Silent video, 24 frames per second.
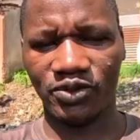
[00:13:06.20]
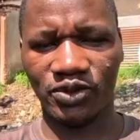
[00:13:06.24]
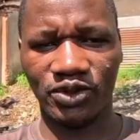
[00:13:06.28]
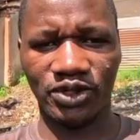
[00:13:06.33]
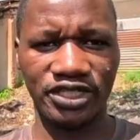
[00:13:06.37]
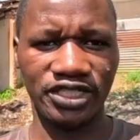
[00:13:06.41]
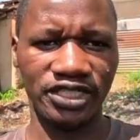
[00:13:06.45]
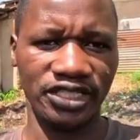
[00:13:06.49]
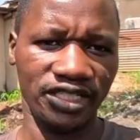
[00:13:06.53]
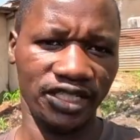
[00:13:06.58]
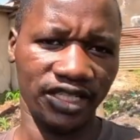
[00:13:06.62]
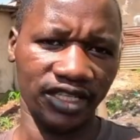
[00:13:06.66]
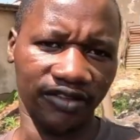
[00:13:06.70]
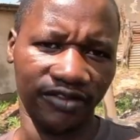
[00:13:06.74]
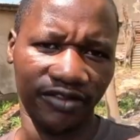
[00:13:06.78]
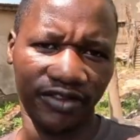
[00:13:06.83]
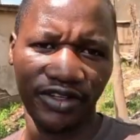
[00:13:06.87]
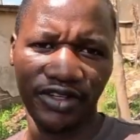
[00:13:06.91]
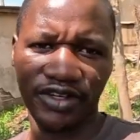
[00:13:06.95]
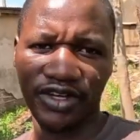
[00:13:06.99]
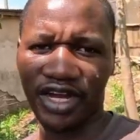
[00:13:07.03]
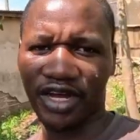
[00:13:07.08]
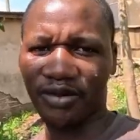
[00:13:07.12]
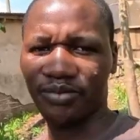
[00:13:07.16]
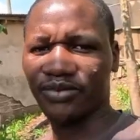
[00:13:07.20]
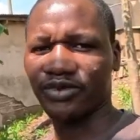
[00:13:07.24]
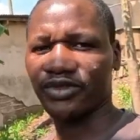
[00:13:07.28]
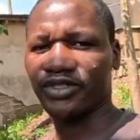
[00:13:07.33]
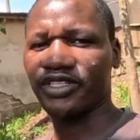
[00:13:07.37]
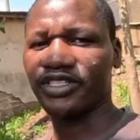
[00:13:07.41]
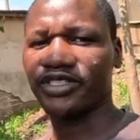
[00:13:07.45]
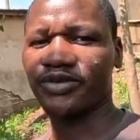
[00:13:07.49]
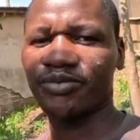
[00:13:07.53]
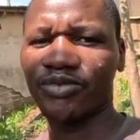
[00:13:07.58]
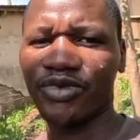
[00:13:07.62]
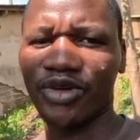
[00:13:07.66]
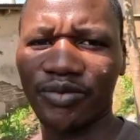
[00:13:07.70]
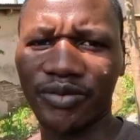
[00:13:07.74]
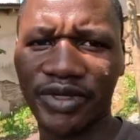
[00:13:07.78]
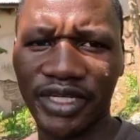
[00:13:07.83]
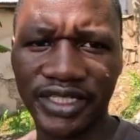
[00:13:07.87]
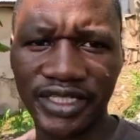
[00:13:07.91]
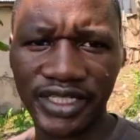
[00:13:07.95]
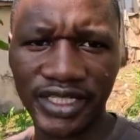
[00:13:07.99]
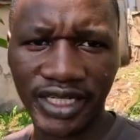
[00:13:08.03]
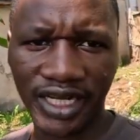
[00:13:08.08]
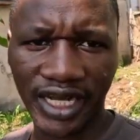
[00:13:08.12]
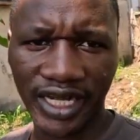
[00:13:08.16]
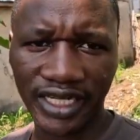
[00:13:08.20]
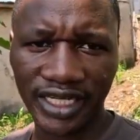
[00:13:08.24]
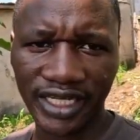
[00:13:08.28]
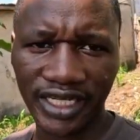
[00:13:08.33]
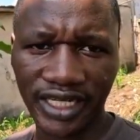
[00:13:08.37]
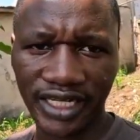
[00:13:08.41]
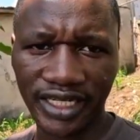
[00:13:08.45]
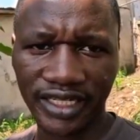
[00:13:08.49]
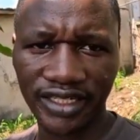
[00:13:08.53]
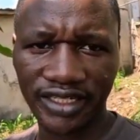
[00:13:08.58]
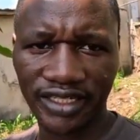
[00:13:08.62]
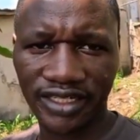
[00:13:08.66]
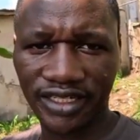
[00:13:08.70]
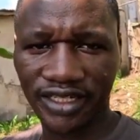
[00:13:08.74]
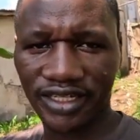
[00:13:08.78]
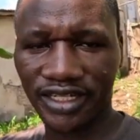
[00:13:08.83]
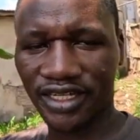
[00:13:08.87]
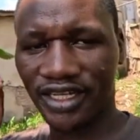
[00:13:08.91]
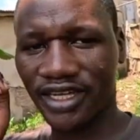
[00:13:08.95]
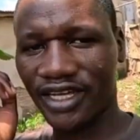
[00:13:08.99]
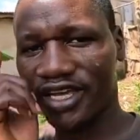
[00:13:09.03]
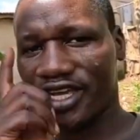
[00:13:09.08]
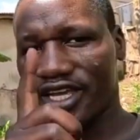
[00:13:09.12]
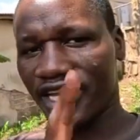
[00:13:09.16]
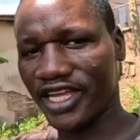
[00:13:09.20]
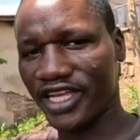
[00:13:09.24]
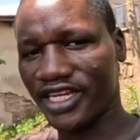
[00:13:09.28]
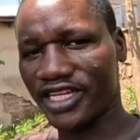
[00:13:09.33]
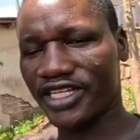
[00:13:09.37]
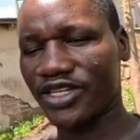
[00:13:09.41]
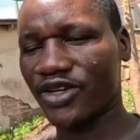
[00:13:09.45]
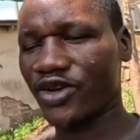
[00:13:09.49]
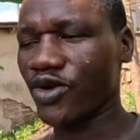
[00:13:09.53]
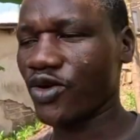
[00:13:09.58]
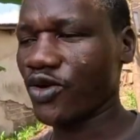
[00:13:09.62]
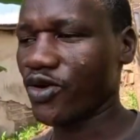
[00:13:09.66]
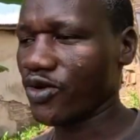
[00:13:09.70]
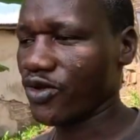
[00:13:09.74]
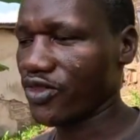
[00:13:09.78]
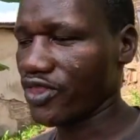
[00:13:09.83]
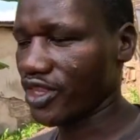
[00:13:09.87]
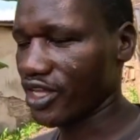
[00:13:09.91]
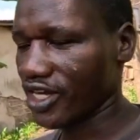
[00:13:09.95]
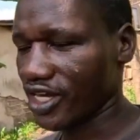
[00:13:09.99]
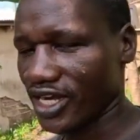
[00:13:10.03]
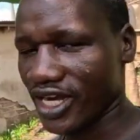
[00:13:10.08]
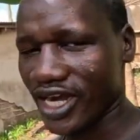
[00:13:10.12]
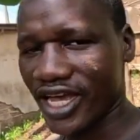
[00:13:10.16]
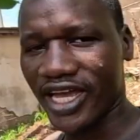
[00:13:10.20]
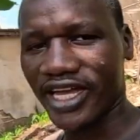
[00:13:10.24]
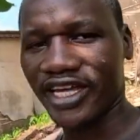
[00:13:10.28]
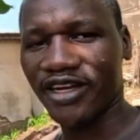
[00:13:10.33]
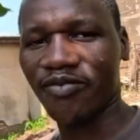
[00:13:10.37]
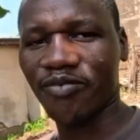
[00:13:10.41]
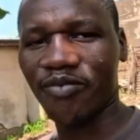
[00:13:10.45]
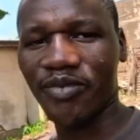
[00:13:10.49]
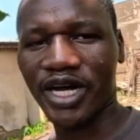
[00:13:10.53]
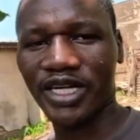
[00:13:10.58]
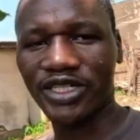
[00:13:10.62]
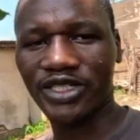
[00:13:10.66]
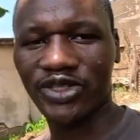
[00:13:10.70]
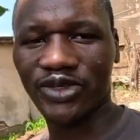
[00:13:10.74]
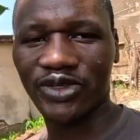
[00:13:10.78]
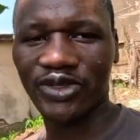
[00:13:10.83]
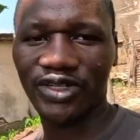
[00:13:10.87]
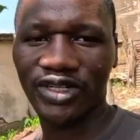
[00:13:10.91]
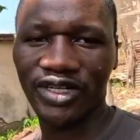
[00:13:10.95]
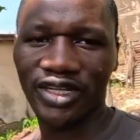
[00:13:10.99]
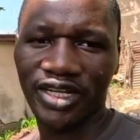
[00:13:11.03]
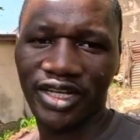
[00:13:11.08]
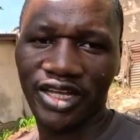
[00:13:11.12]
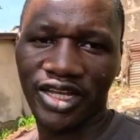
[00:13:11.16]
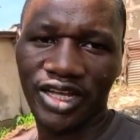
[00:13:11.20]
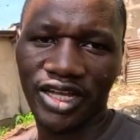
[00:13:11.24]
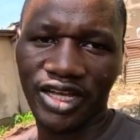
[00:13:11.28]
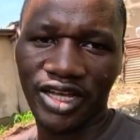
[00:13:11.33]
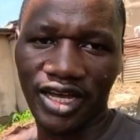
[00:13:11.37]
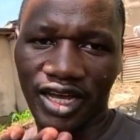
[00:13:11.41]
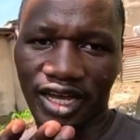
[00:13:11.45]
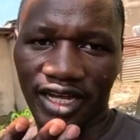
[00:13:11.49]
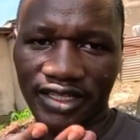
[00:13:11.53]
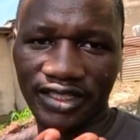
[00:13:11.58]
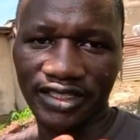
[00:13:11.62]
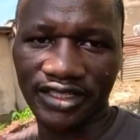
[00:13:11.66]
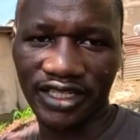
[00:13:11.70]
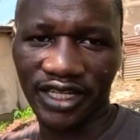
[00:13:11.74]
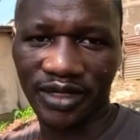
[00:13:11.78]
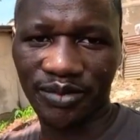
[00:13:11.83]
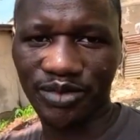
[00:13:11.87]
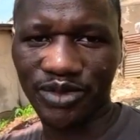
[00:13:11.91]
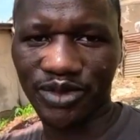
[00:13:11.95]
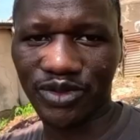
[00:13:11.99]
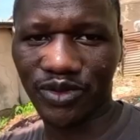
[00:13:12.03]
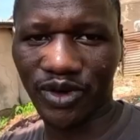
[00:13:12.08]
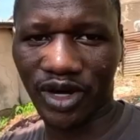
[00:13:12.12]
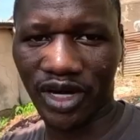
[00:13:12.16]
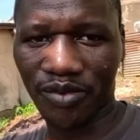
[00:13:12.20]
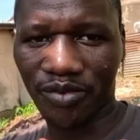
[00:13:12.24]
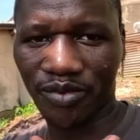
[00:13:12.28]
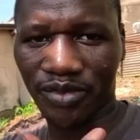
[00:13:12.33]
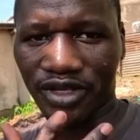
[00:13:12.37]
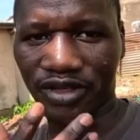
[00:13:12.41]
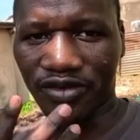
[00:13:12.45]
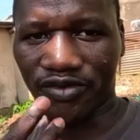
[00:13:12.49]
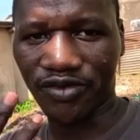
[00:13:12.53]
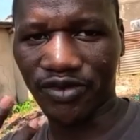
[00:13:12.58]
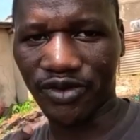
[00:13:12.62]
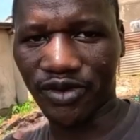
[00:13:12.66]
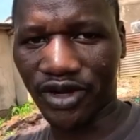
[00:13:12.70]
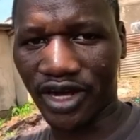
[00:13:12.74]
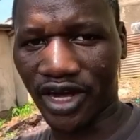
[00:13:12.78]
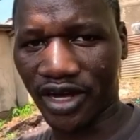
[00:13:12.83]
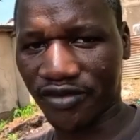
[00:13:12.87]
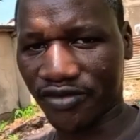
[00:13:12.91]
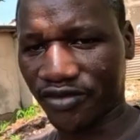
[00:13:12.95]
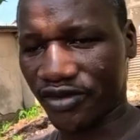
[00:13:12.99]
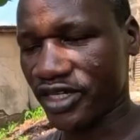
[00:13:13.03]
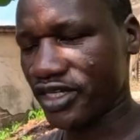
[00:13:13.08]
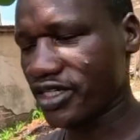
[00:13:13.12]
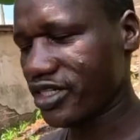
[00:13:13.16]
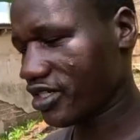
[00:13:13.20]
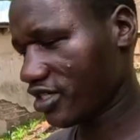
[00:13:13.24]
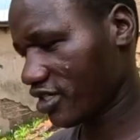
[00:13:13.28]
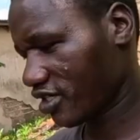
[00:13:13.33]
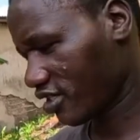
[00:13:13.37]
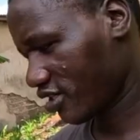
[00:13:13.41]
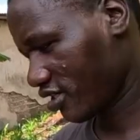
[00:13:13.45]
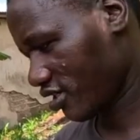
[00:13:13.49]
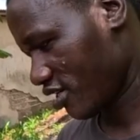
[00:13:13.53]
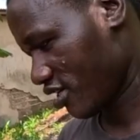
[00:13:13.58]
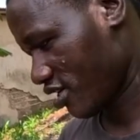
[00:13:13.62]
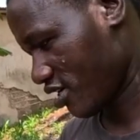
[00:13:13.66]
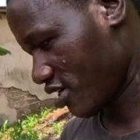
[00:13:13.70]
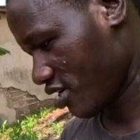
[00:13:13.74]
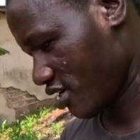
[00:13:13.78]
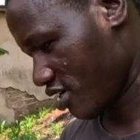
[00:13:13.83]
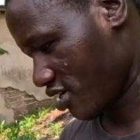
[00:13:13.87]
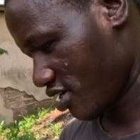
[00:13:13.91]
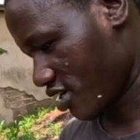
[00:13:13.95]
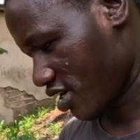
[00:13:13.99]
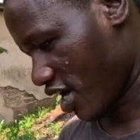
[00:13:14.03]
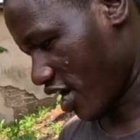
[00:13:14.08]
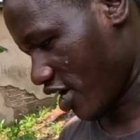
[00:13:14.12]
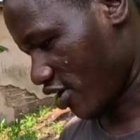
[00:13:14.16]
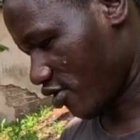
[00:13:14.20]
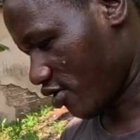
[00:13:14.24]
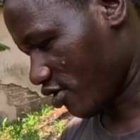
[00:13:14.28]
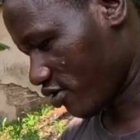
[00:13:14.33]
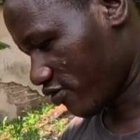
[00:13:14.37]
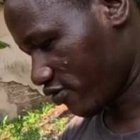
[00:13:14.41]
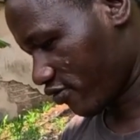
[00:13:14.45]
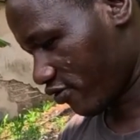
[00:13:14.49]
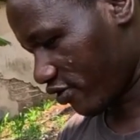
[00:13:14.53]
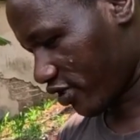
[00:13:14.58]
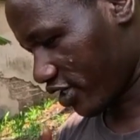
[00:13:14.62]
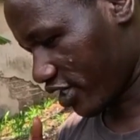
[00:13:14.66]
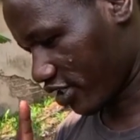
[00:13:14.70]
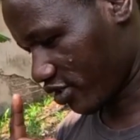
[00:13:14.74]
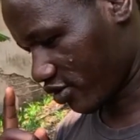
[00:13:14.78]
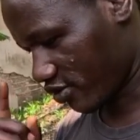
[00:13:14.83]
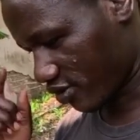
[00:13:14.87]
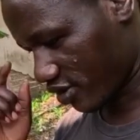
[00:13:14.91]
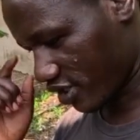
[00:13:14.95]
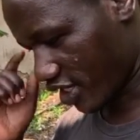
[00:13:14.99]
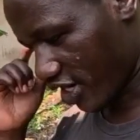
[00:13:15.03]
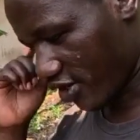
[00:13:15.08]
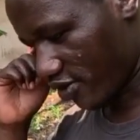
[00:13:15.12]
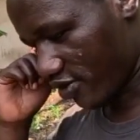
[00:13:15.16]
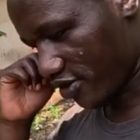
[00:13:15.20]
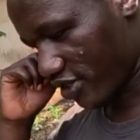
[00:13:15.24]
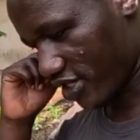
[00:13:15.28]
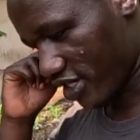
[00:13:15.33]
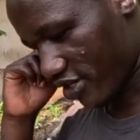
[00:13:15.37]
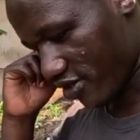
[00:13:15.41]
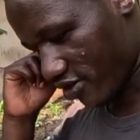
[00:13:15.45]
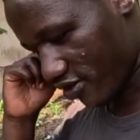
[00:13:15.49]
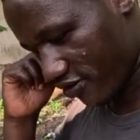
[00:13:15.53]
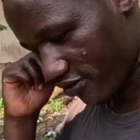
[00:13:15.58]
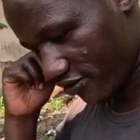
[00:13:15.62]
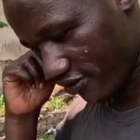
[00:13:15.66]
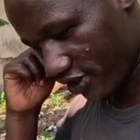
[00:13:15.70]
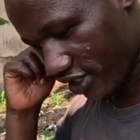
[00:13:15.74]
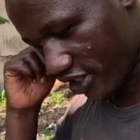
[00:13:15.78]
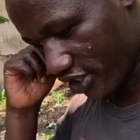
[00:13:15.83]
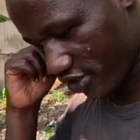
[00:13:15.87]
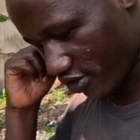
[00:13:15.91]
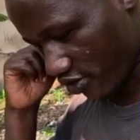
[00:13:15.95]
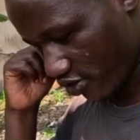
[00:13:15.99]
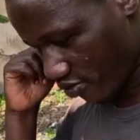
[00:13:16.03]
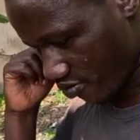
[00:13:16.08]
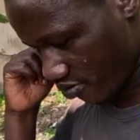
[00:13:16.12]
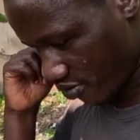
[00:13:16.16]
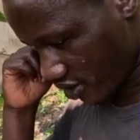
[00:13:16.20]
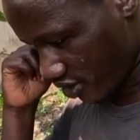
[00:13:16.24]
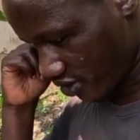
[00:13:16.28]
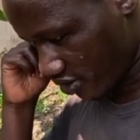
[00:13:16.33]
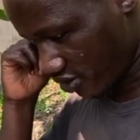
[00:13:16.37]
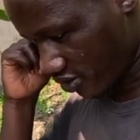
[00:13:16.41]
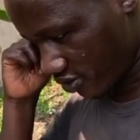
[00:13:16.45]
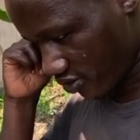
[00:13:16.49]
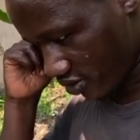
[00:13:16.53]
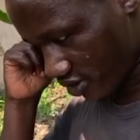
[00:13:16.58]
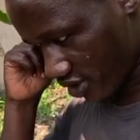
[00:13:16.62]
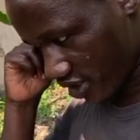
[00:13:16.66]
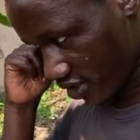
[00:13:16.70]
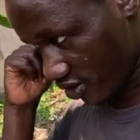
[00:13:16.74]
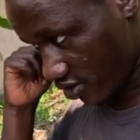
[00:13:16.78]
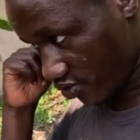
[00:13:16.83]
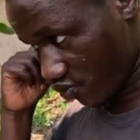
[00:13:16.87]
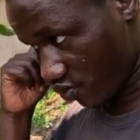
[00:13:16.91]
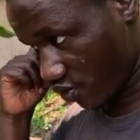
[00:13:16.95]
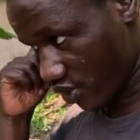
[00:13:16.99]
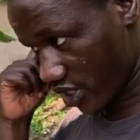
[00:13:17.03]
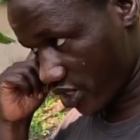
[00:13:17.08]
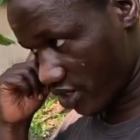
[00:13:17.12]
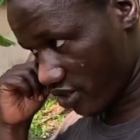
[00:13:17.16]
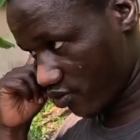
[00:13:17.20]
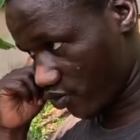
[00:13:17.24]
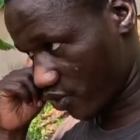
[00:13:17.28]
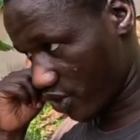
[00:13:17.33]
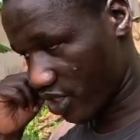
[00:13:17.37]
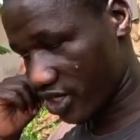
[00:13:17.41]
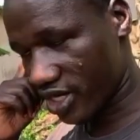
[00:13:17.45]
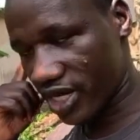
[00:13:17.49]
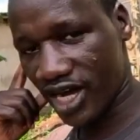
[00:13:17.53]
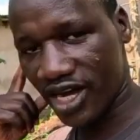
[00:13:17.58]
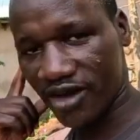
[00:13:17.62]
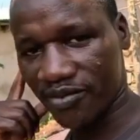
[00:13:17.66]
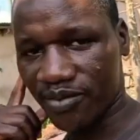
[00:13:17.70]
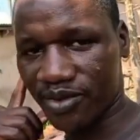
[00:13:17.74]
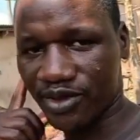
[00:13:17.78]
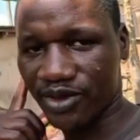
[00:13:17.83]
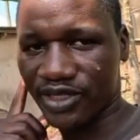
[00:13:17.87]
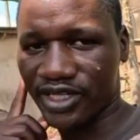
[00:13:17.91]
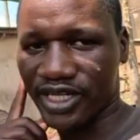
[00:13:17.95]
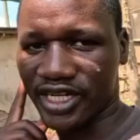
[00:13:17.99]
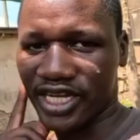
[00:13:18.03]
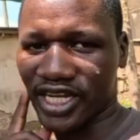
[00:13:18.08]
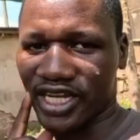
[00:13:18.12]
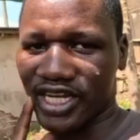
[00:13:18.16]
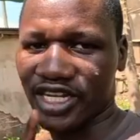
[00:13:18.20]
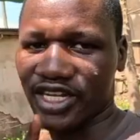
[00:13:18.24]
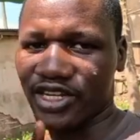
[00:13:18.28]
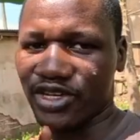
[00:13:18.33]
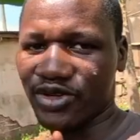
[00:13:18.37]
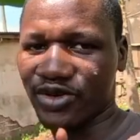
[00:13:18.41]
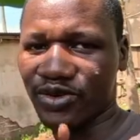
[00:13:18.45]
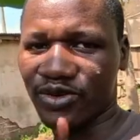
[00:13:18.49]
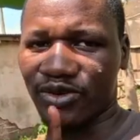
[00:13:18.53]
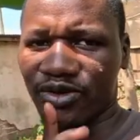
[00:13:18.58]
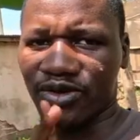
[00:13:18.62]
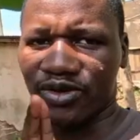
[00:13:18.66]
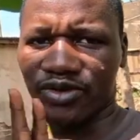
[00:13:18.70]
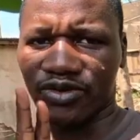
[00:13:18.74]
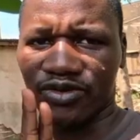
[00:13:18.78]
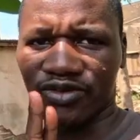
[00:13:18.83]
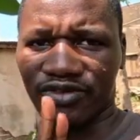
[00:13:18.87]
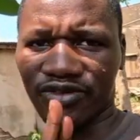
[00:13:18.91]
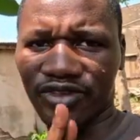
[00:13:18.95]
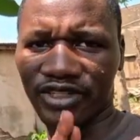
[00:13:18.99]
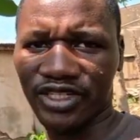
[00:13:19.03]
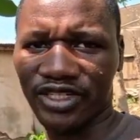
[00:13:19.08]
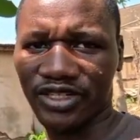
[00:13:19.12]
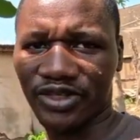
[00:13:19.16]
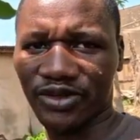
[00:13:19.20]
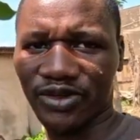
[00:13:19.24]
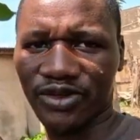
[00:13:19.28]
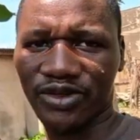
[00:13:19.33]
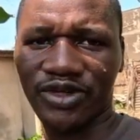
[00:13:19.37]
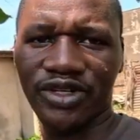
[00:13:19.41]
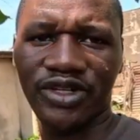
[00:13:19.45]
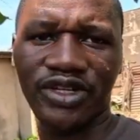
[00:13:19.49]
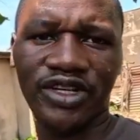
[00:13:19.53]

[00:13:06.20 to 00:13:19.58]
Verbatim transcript: watching the video up to this moment kindly hit on the like button and subscribe if you haven't and don't forget to turn on the notification bell so that when we upload any new video